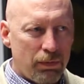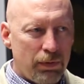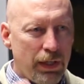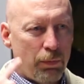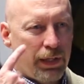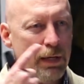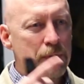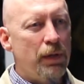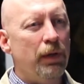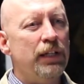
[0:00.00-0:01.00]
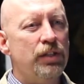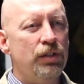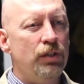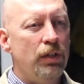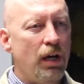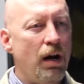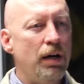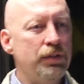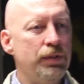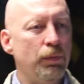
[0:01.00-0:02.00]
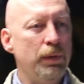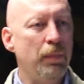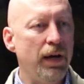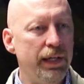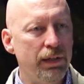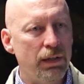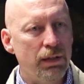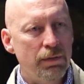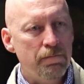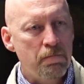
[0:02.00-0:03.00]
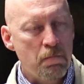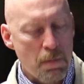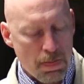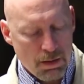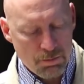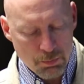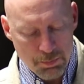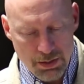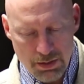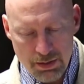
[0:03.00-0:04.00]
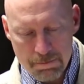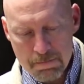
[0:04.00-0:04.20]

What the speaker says: And it's a constant reminder for me